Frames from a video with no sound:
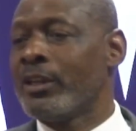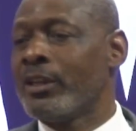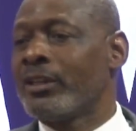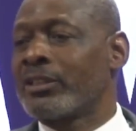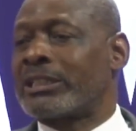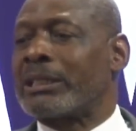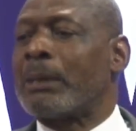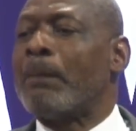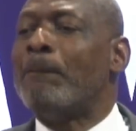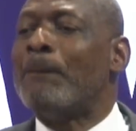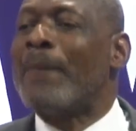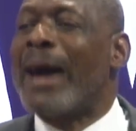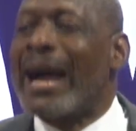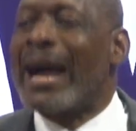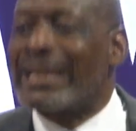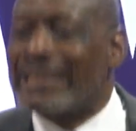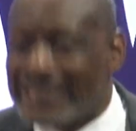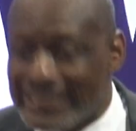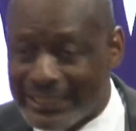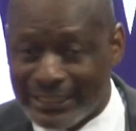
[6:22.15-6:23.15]

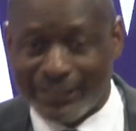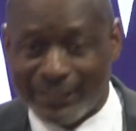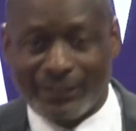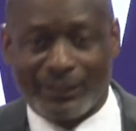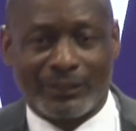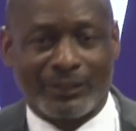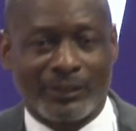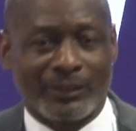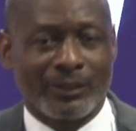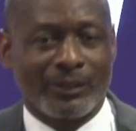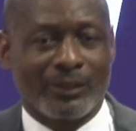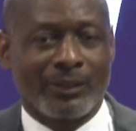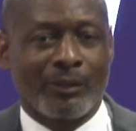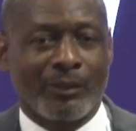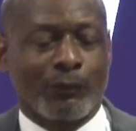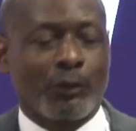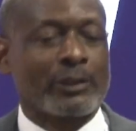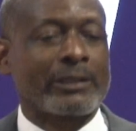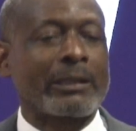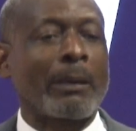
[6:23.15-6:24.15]
demanding
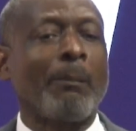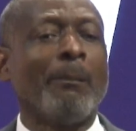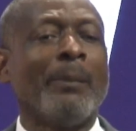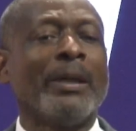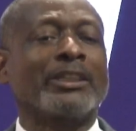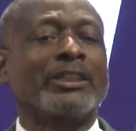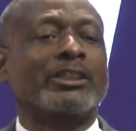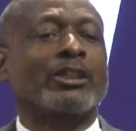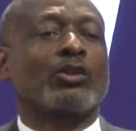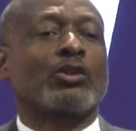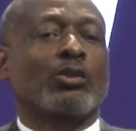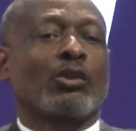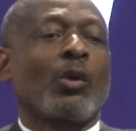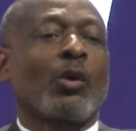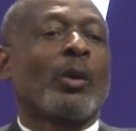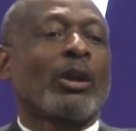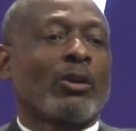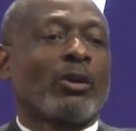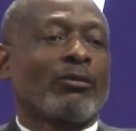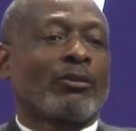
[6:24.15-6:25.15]
for submission to the
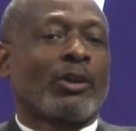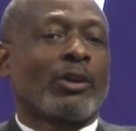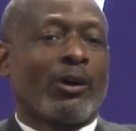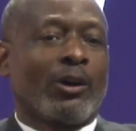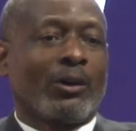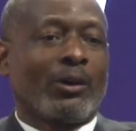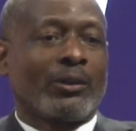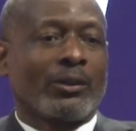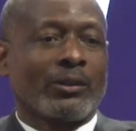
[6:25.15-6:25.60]
will of God,